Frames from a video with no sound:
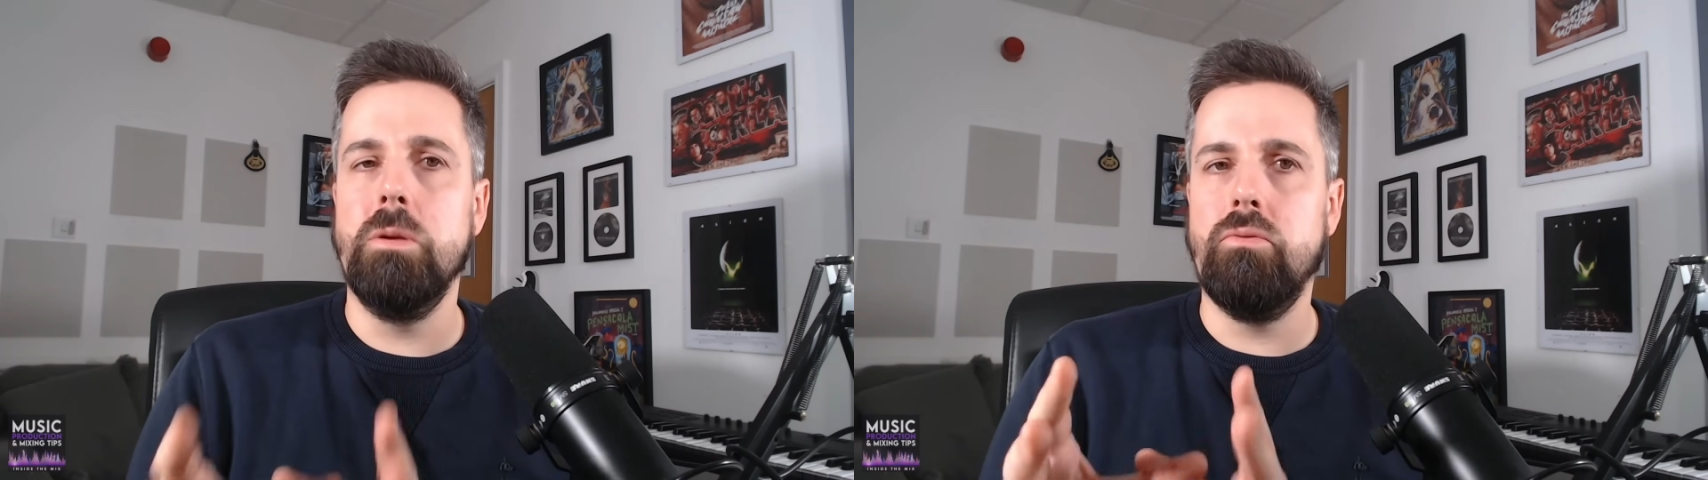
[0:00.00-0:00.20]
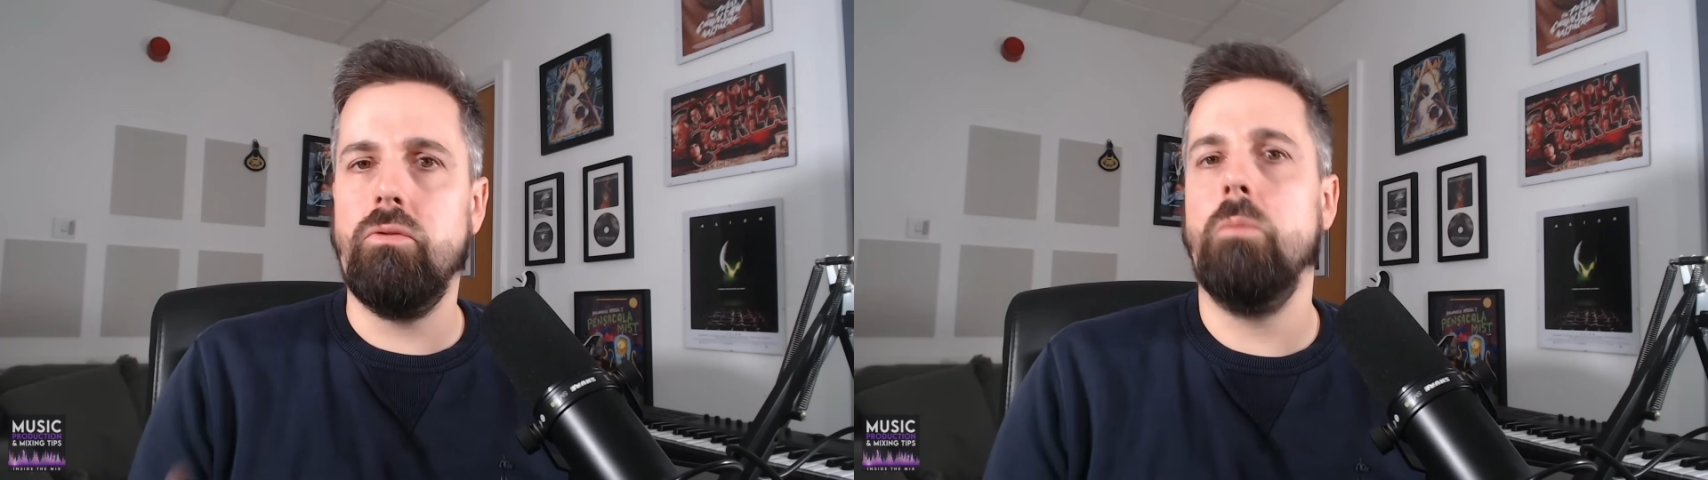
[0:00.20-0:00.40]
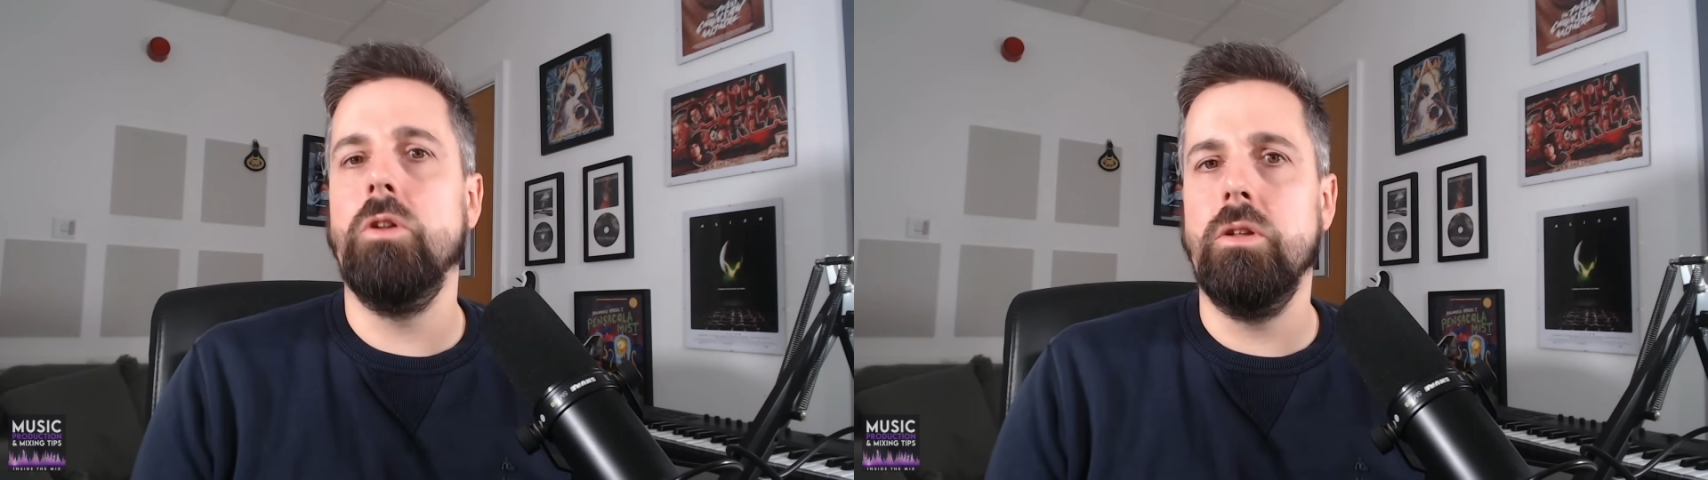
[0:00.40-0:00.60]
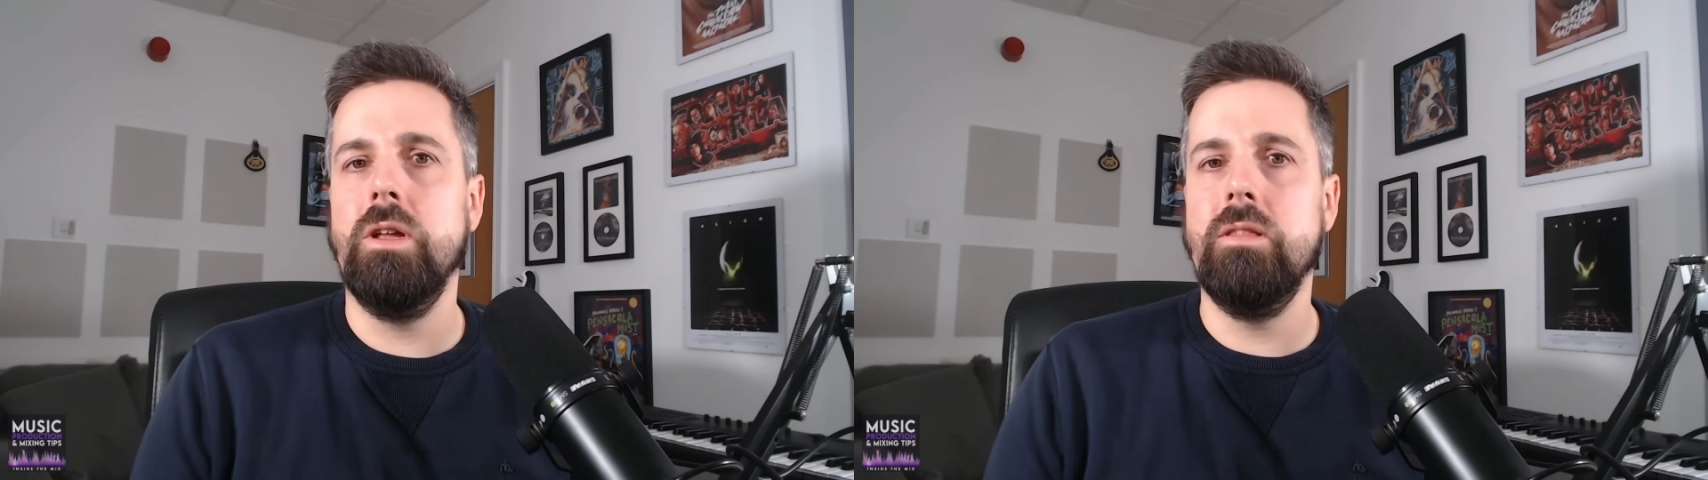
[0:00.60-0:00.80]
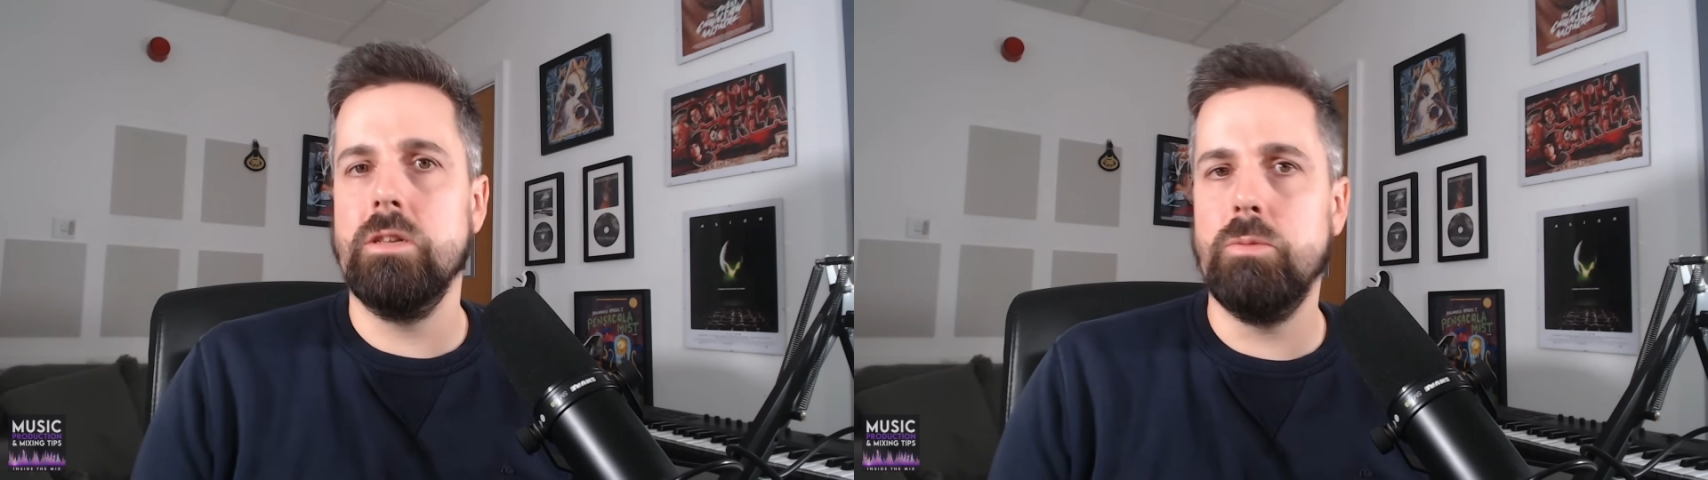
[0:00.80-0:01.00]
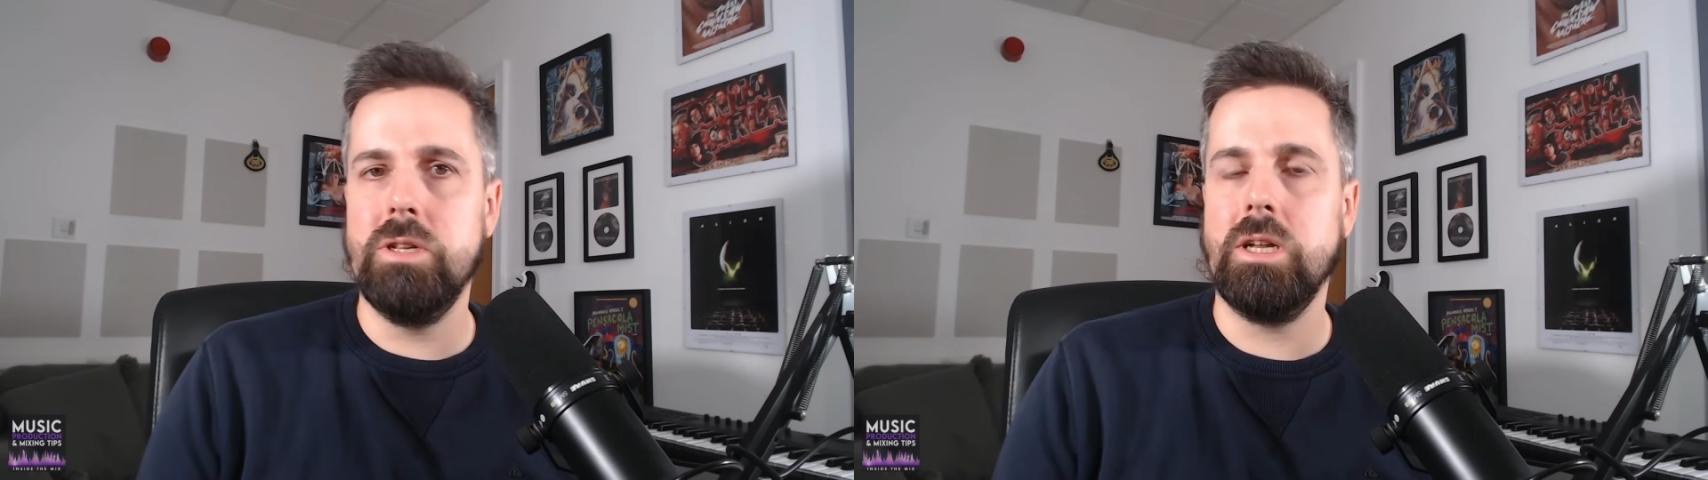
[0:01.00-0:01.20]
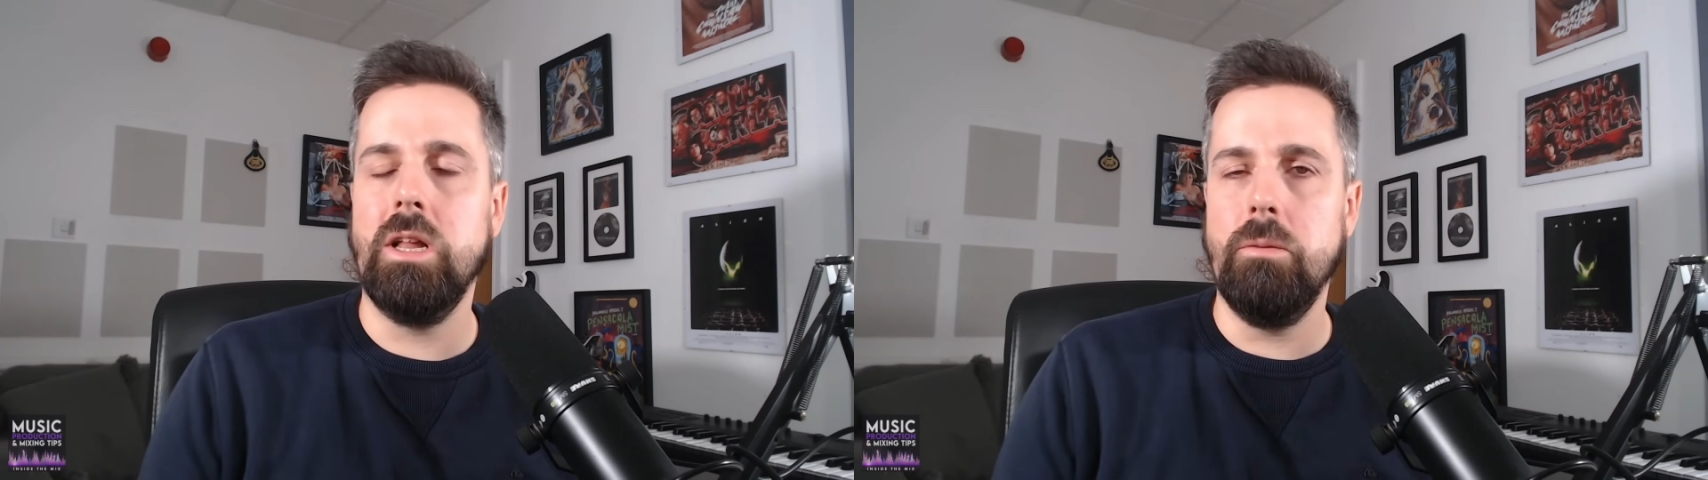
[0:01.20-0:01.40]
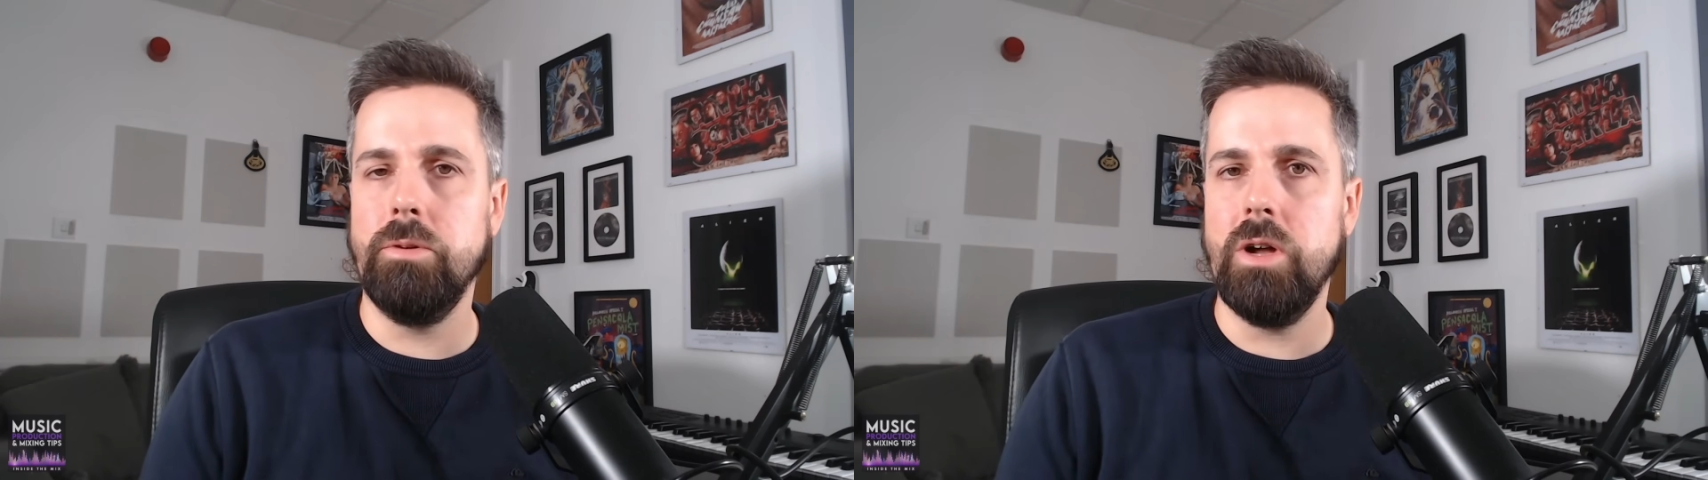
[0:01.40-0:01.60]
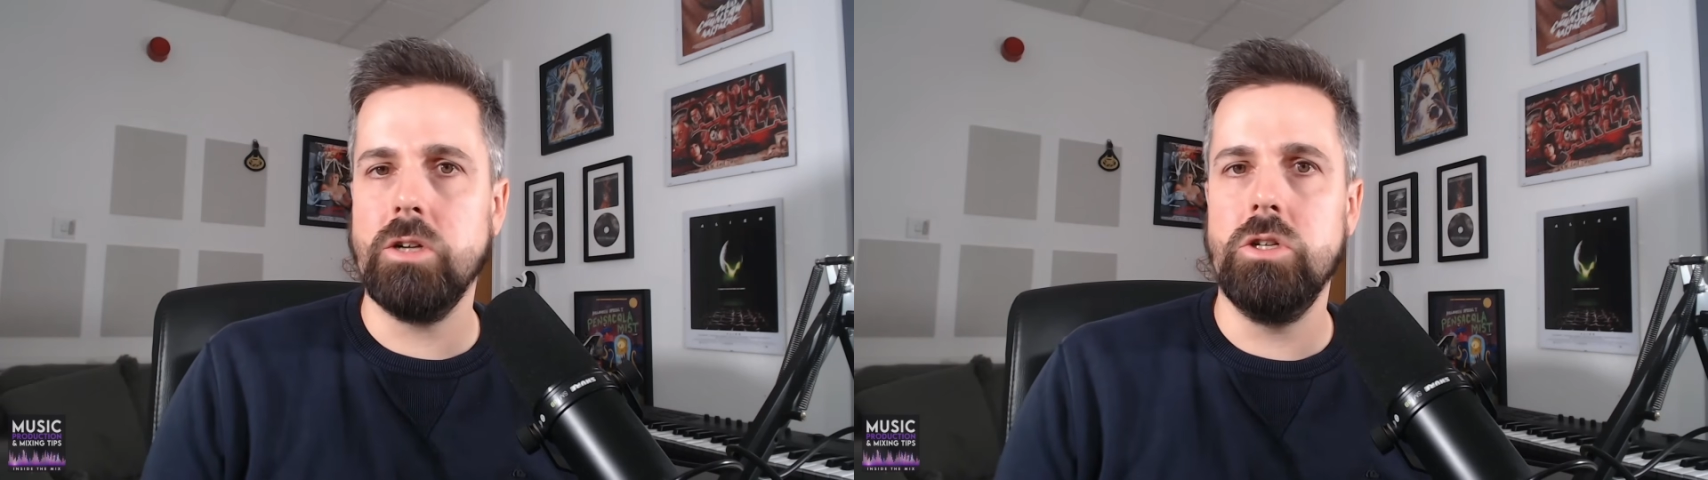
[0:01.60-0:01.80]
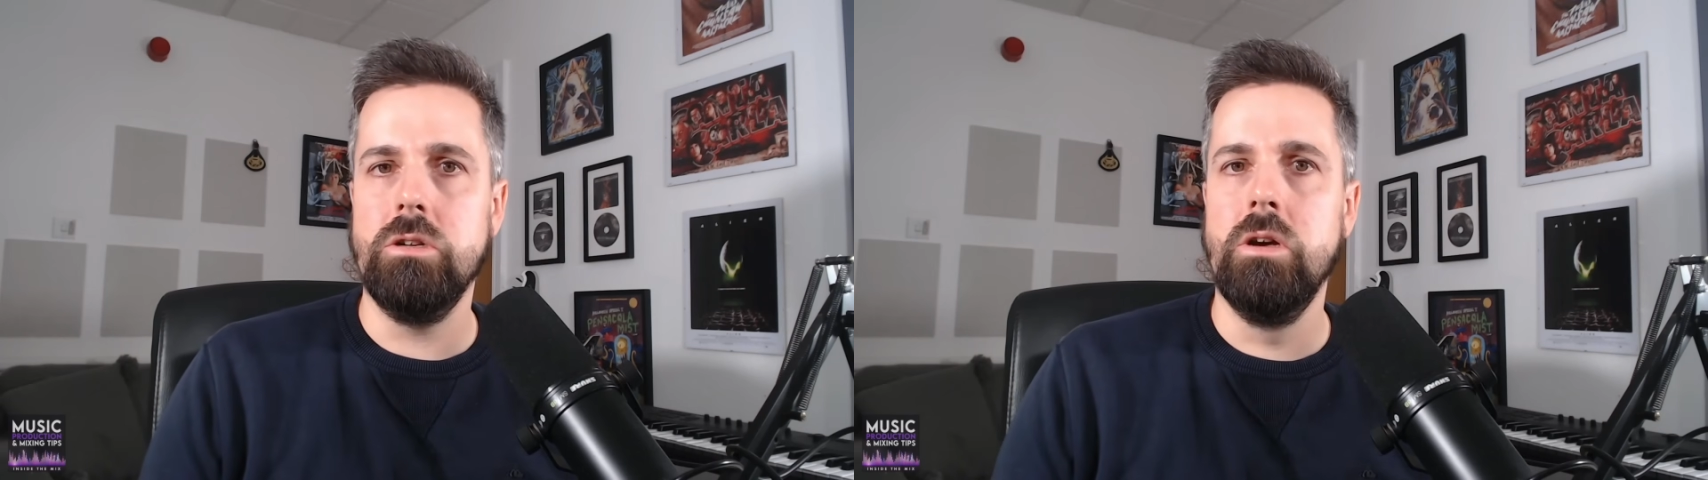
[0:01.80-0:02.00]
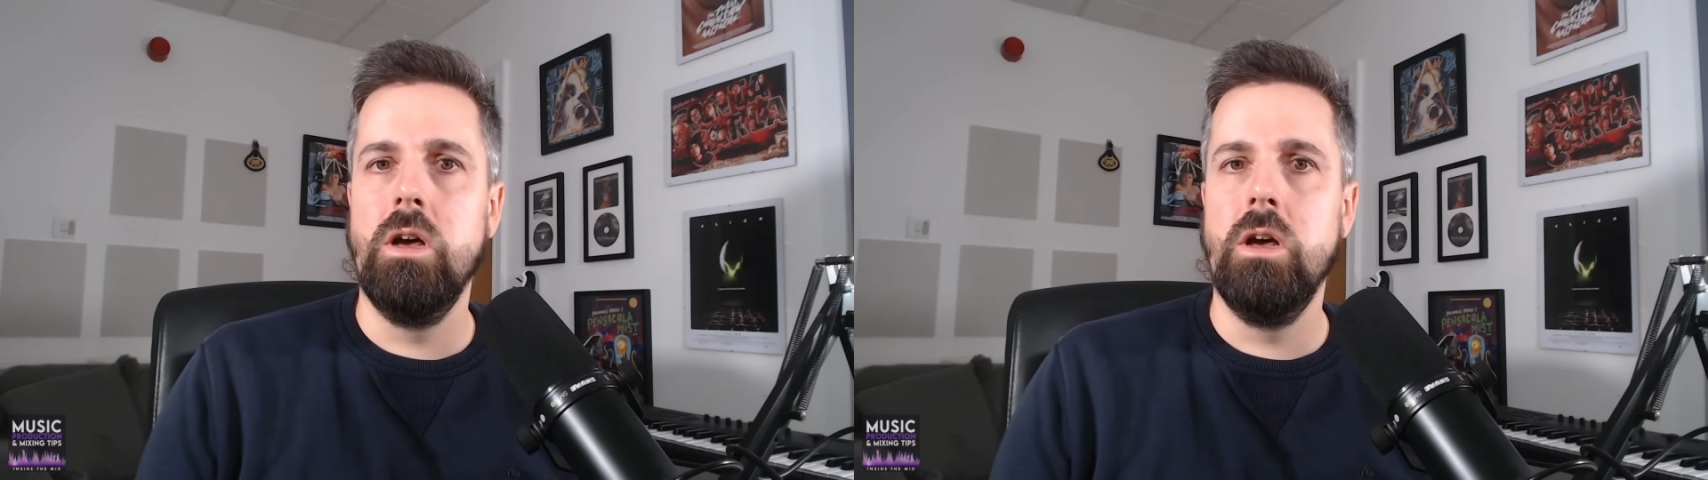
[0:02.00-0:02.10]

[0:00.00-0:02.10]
prominent in this particular production